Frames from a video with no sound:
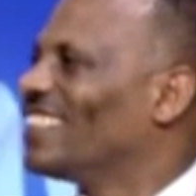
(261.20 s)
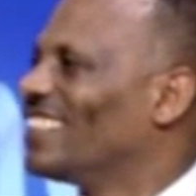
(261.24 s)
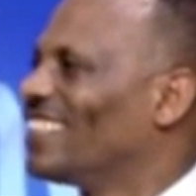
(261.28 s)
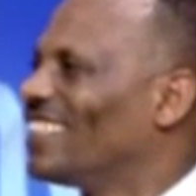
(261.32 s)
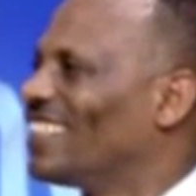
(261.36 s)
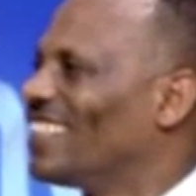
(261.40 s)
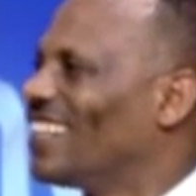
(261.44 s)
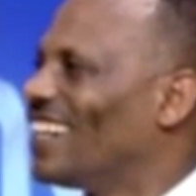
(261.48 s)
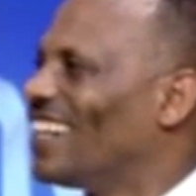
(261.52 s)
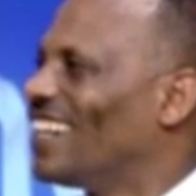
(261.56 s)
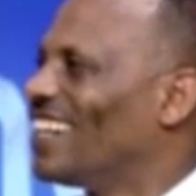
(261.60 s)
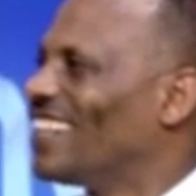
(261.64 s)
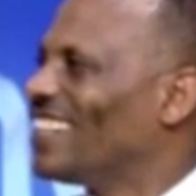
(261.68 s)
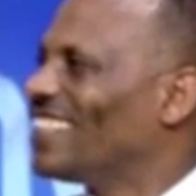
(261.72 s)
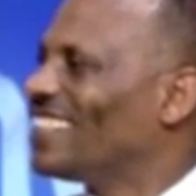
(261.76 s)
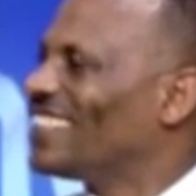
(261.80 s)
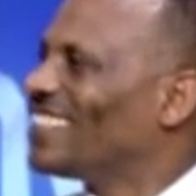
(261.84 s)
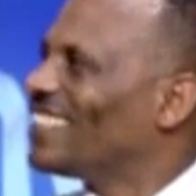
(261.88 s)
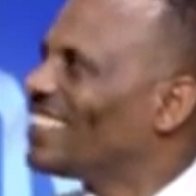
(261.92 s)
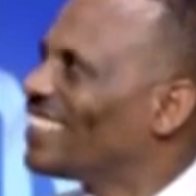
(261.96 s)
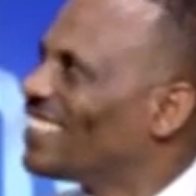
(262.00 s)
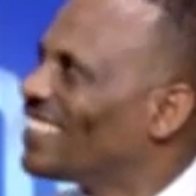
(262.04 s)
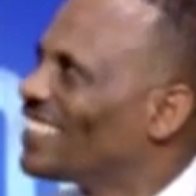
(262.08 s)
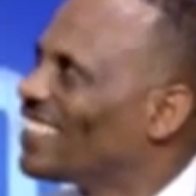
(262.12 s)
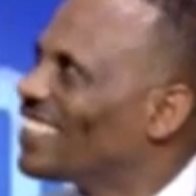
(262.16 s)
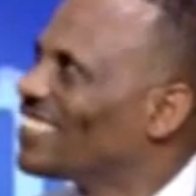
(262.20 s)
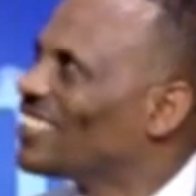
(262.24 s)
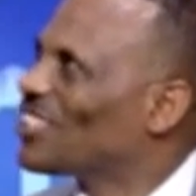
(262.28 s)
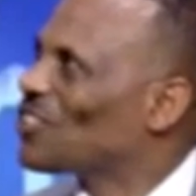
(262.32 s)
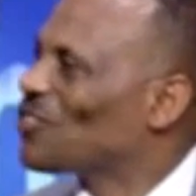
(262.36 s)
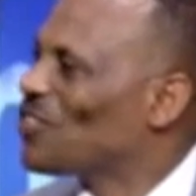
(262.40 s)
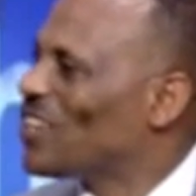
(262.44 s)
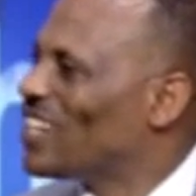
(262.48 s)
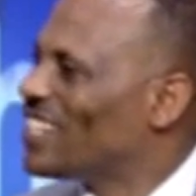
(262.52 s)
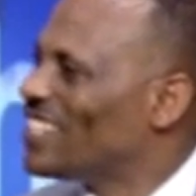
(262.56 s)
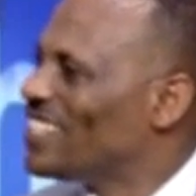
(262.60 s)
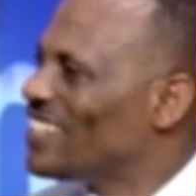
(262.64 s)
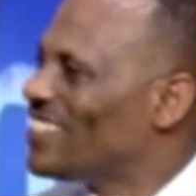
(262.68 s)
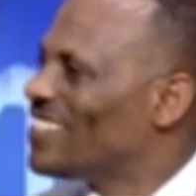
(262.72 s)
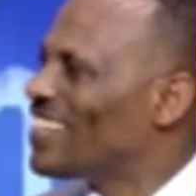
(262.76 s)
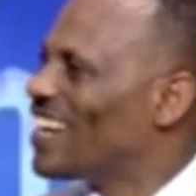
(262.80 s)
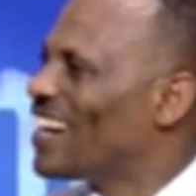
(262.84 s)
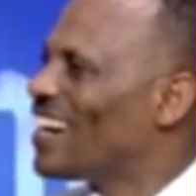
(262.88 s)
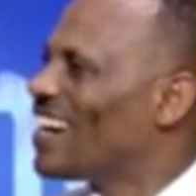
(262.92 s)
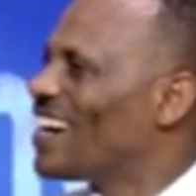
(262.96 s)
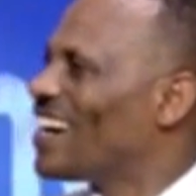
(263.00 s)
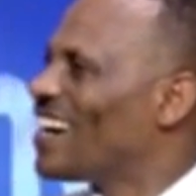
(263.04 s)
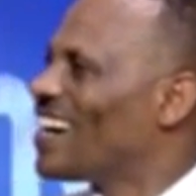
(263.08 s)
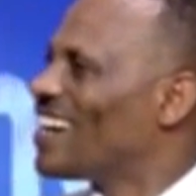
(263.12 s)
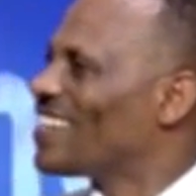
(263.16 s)
And another one is
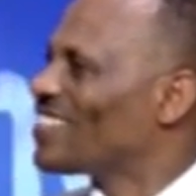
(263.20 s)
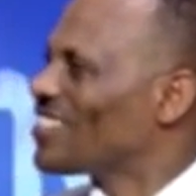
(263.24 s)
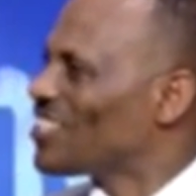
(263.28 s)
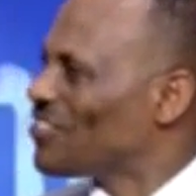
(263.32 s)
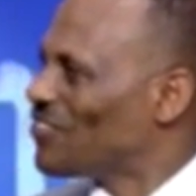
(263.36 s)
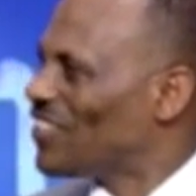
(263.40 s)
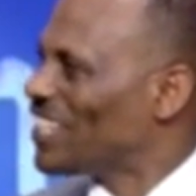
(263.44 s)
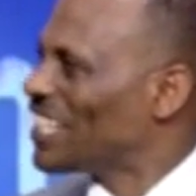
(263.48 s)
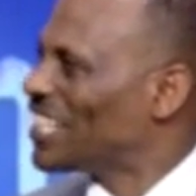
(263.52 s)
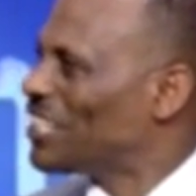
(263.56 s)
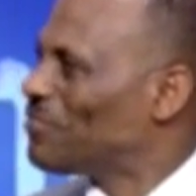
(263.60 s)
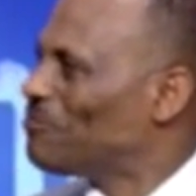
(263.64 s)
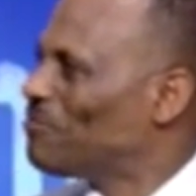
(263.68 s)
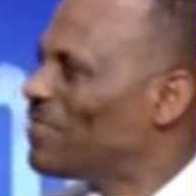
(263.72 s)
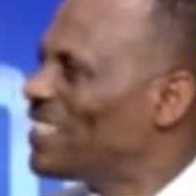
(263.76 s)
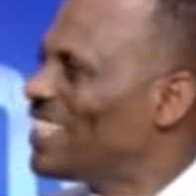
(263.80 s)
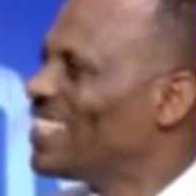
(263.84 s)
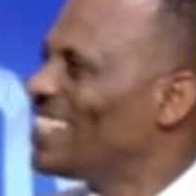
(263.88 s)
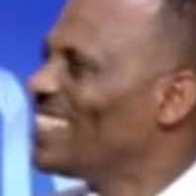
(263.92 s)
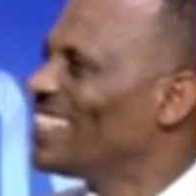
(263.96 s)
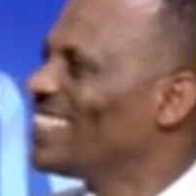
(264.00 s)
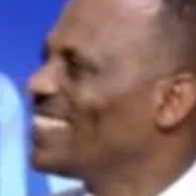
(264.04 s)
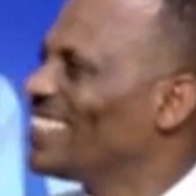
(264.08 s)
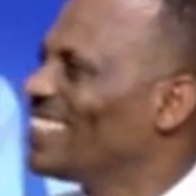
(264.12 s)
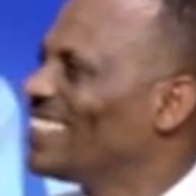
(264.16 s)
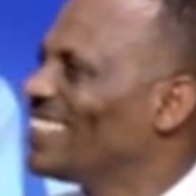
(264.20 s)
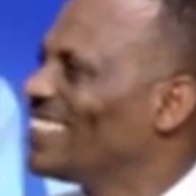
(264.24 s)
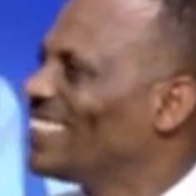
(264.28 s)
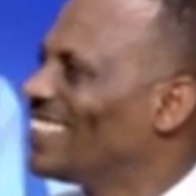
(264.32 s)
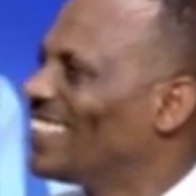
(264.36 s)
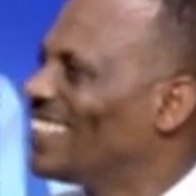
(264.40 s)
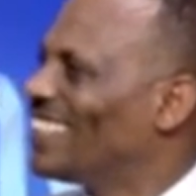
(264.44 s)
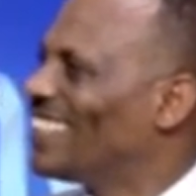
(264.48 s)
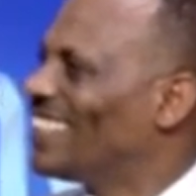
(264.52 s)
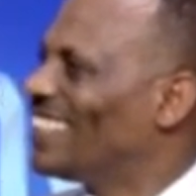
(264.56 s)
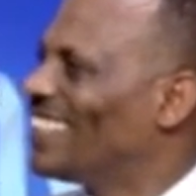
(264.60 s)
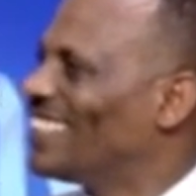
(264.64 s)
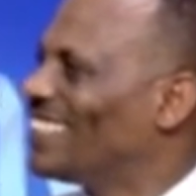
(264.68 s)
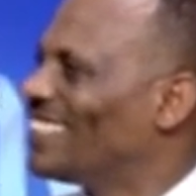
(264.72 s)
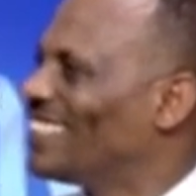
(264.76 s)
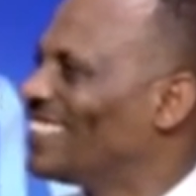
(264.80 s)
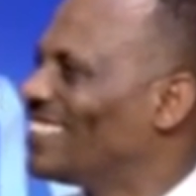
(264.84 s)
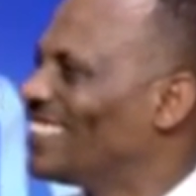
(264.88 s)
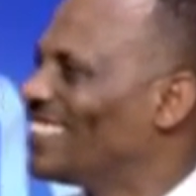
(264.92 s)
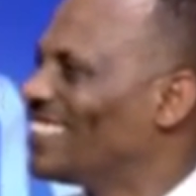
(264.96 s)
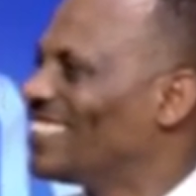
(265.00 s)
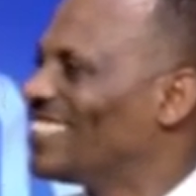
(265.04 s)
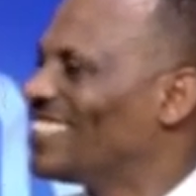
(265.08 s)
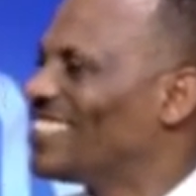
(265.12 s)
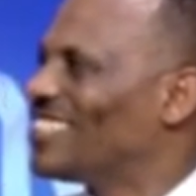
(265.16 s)
Sifan Kebede. And
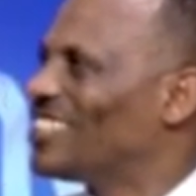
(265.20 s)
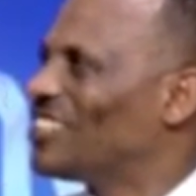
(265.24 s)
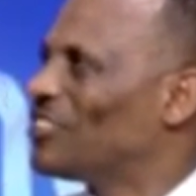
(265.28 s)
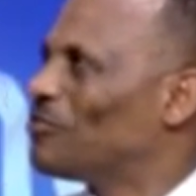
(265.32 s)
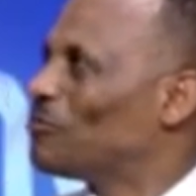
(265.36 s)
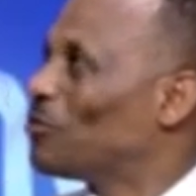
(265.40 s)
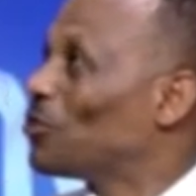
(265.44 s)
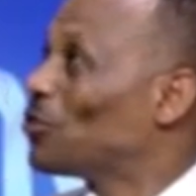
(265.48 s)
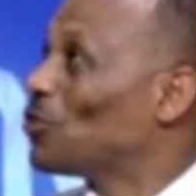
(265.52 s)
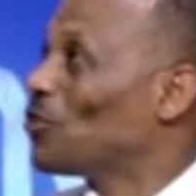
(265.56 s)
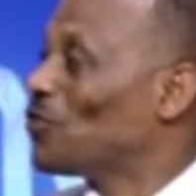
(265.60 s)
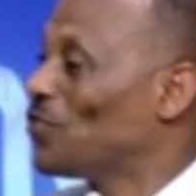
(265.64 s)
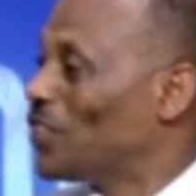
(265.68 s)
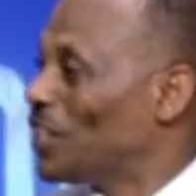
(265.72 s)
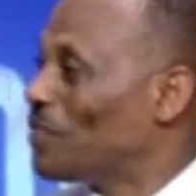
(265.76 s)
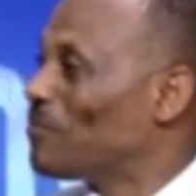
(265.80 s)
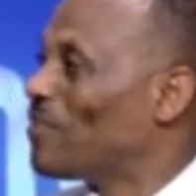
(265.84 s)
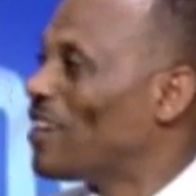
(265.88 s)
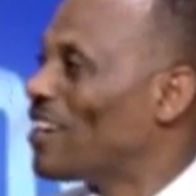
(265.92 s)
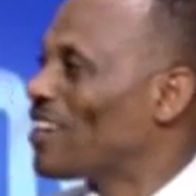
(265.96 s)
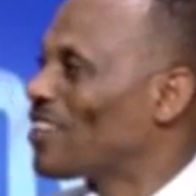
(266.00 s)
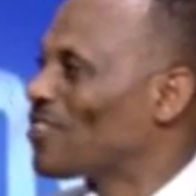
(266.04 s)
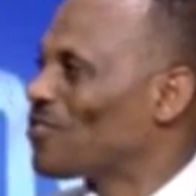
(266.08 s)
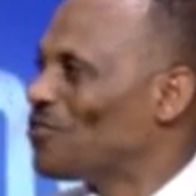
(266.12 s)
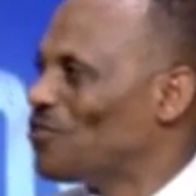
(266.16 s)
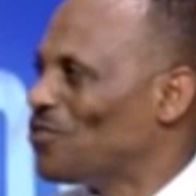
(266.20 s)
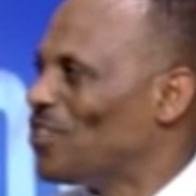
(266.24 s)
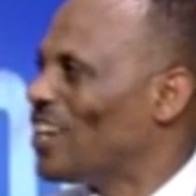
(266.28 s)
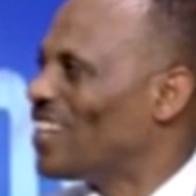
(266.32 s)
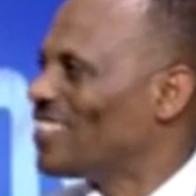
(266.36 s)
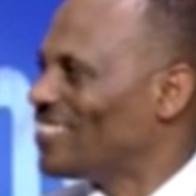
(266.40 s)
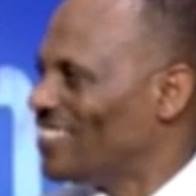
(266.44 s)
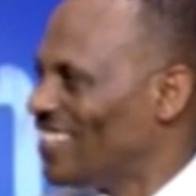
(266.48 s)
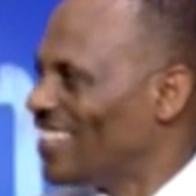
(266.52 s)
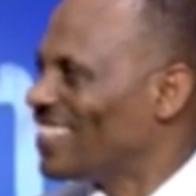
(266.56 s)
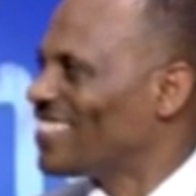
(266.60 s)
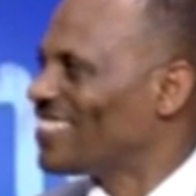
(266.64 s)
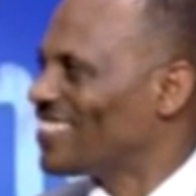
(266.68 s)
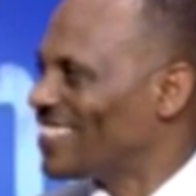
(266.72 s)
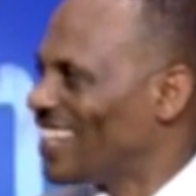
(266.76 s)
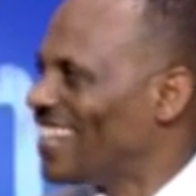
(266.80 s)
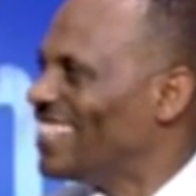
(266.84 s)
both of them are good at their study.